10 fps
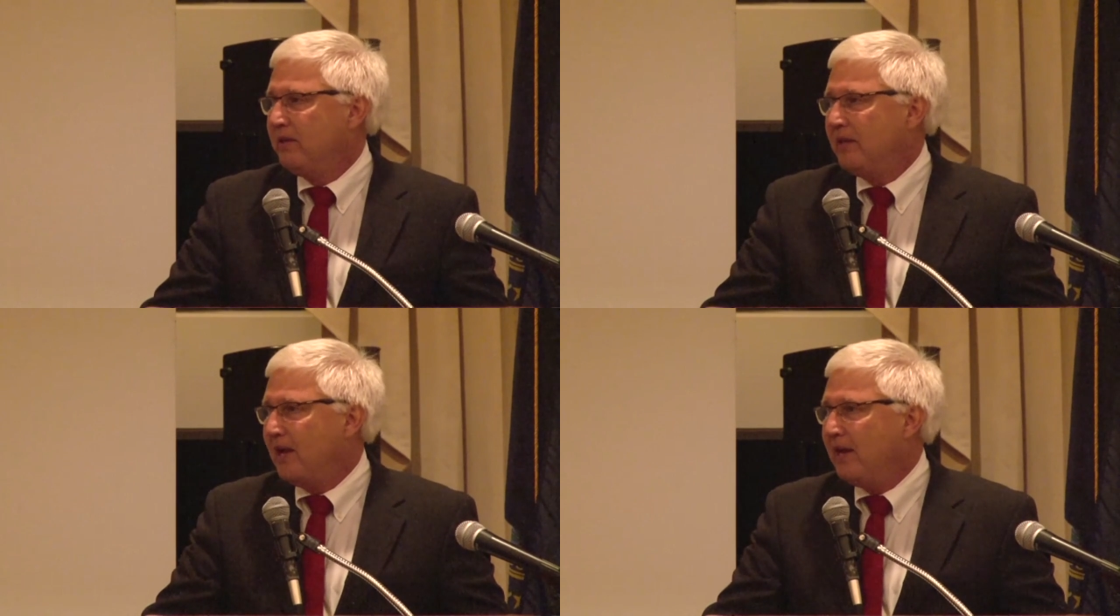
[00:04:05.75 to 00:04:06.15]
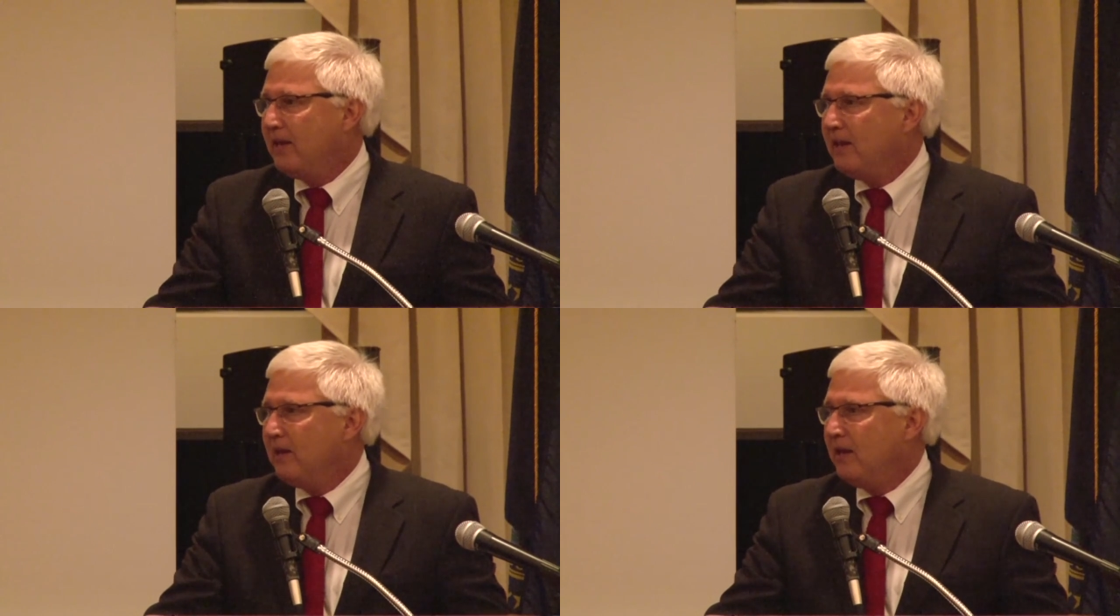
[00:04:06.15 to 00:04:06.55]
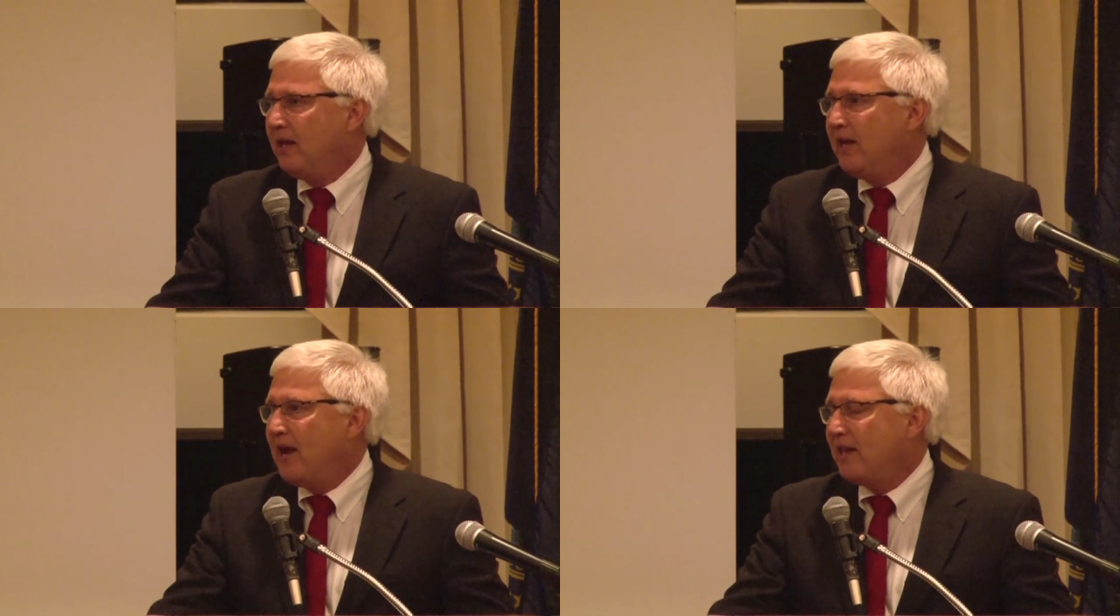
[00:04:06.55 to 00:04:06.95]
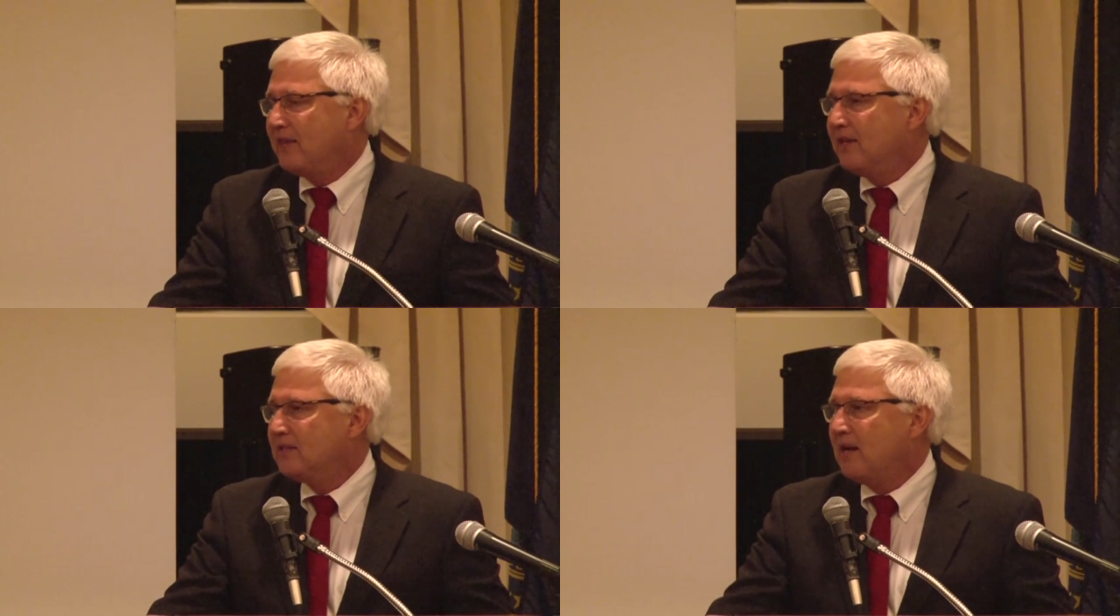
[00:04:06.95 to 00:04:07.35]
that he
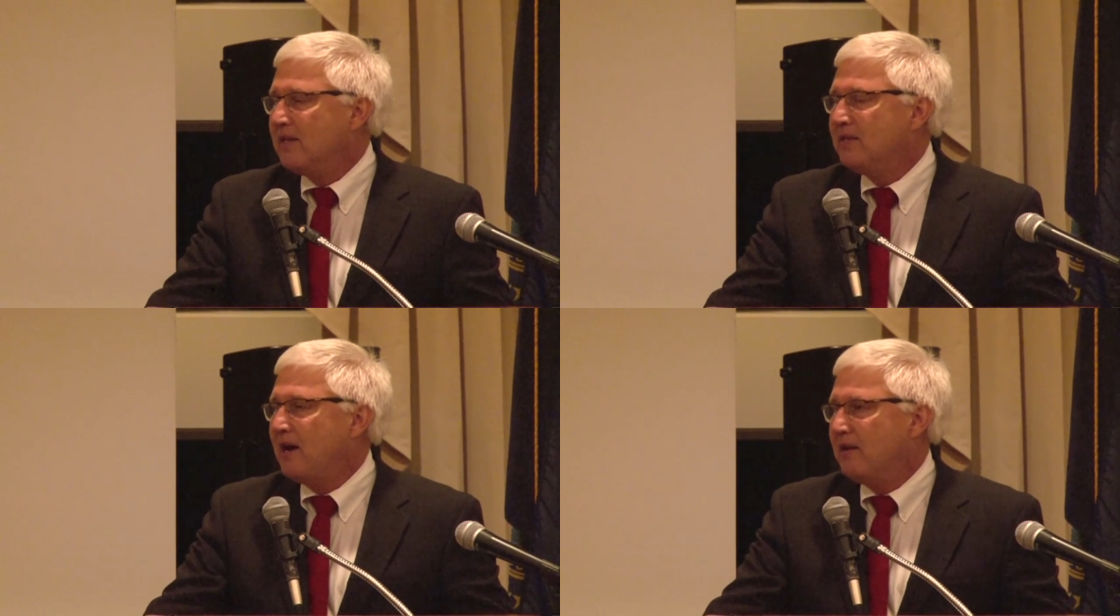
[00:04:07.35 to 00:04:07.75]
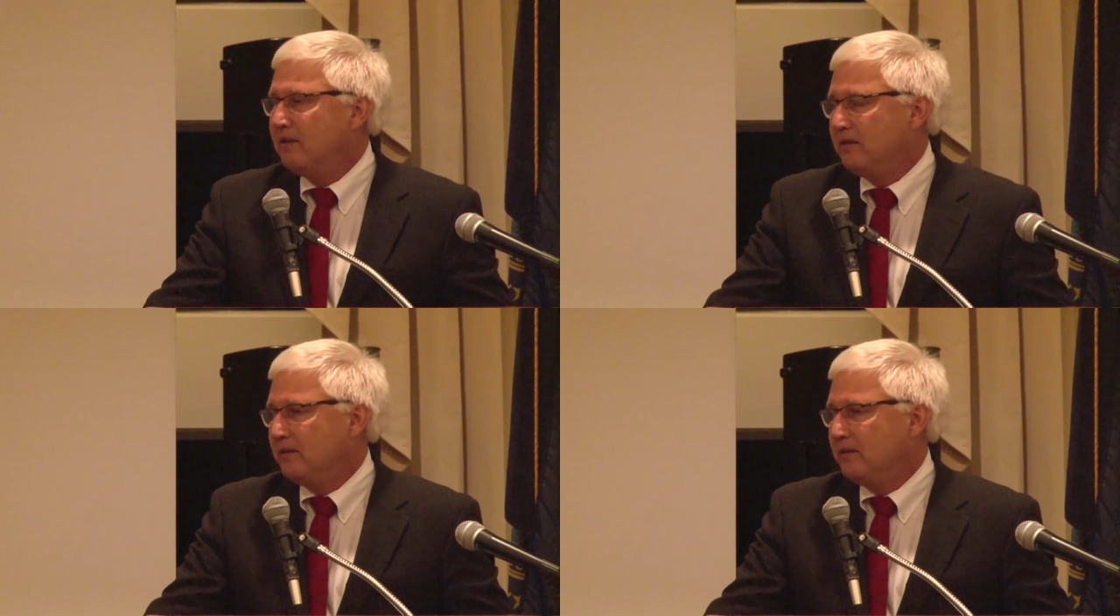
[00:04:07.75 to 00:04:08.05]
had things undone.